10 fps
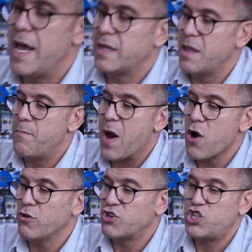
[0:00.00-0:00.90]
that the
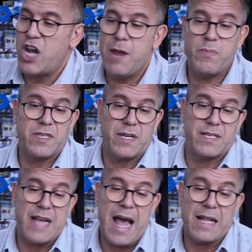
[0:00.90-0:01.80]
barrel shape is
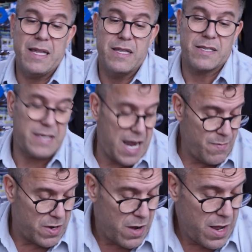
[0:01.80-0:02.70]
exactly the
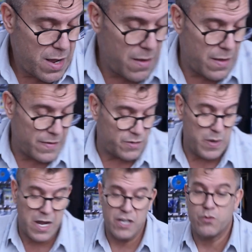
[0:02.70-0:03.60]
same, and it's
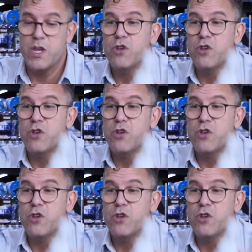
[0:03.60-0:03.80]
because we